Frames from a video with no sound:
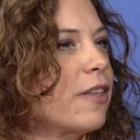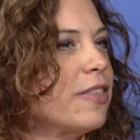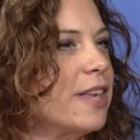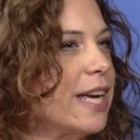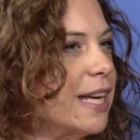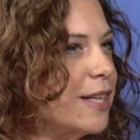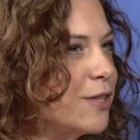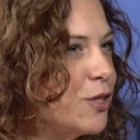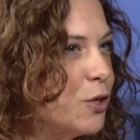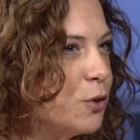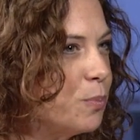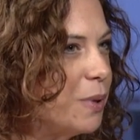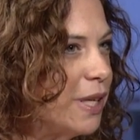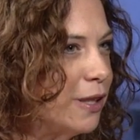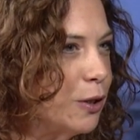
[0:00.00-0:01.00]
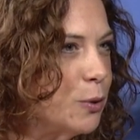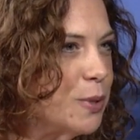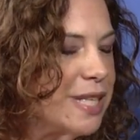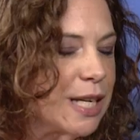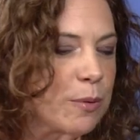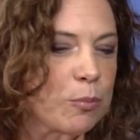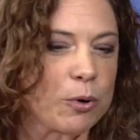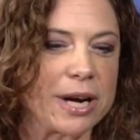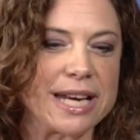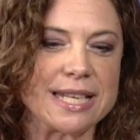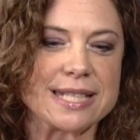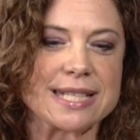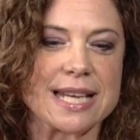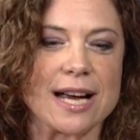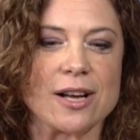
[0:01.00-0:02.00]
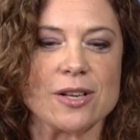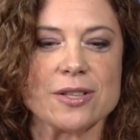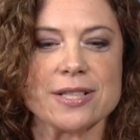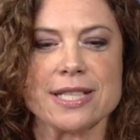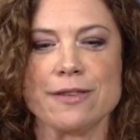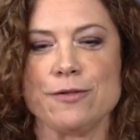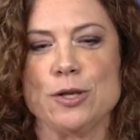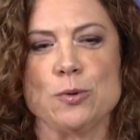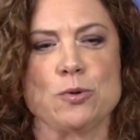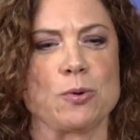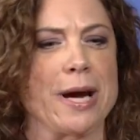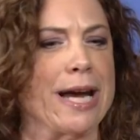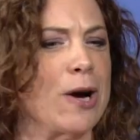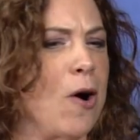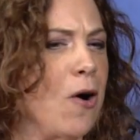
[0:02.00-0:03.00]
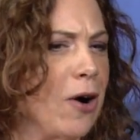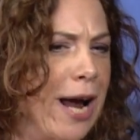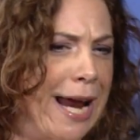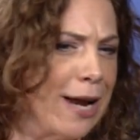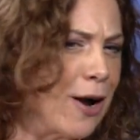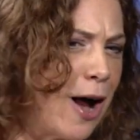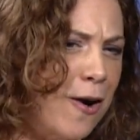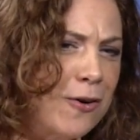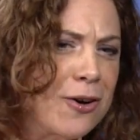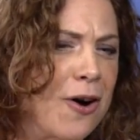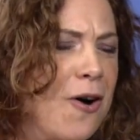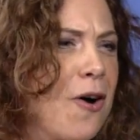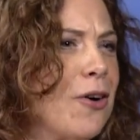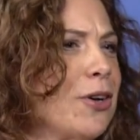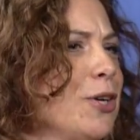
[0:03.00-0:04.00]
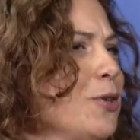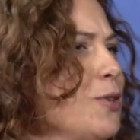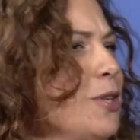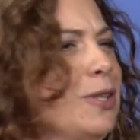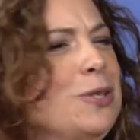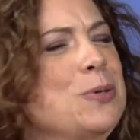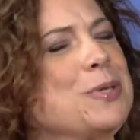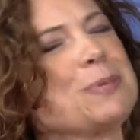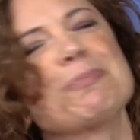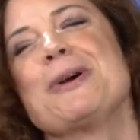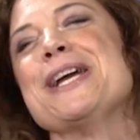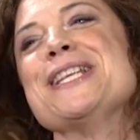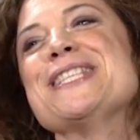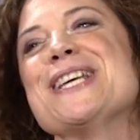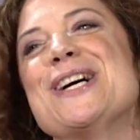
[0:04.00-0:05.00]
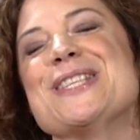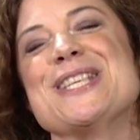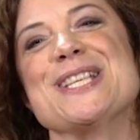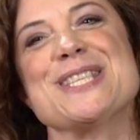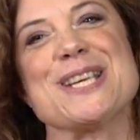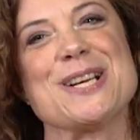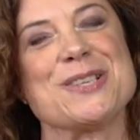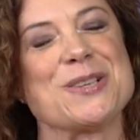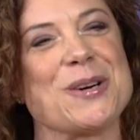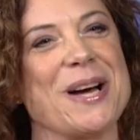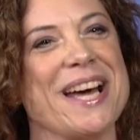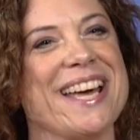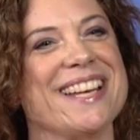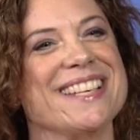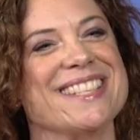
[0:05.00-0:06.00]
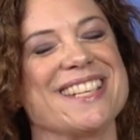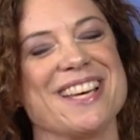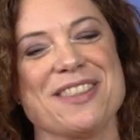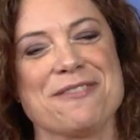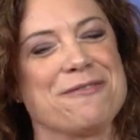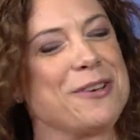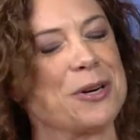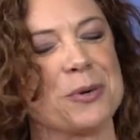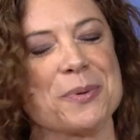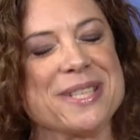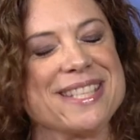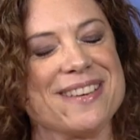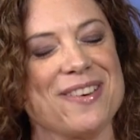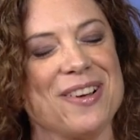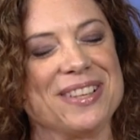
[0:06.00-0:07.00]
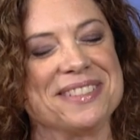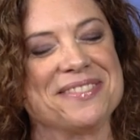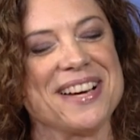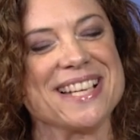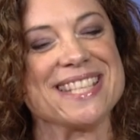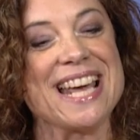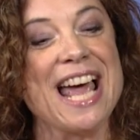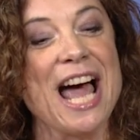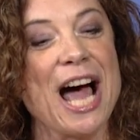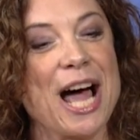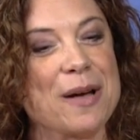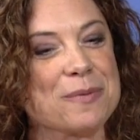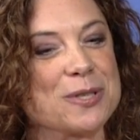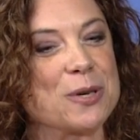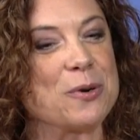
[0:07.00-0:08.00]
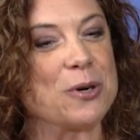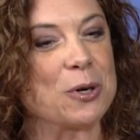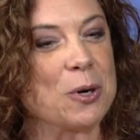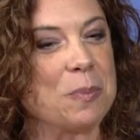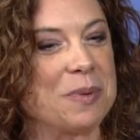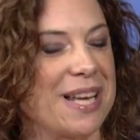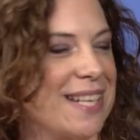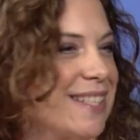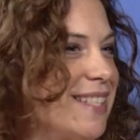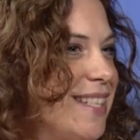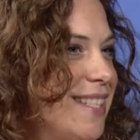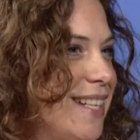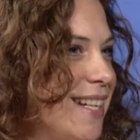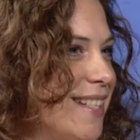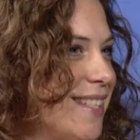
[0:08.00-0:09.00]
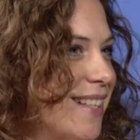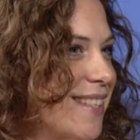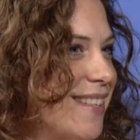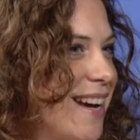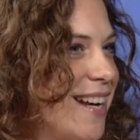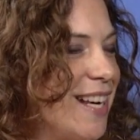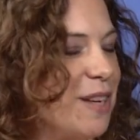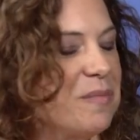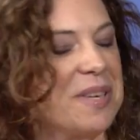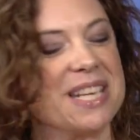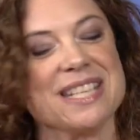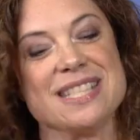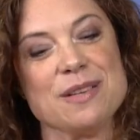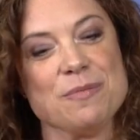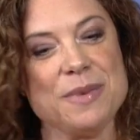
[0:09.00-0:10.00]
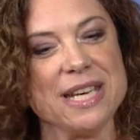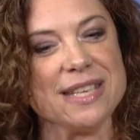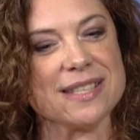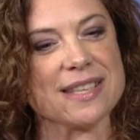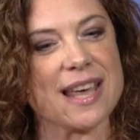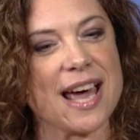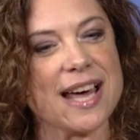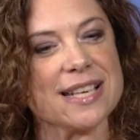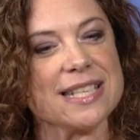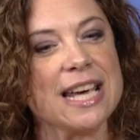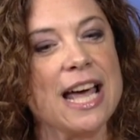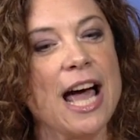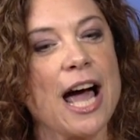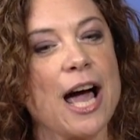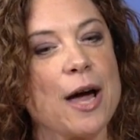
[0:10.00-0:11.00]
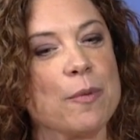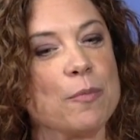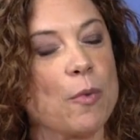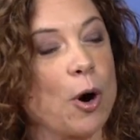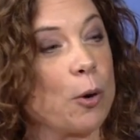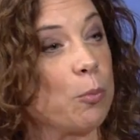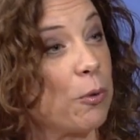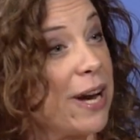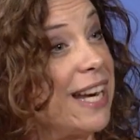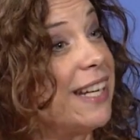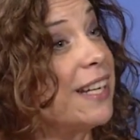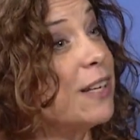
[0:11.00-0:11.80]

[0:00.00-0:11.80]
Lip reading: things, you'd be losing brain cells. If you drank alcohol, you'd lose brain cells, etc. And the fear was in all of us. So neuroplasticity is exciting because it means that our brain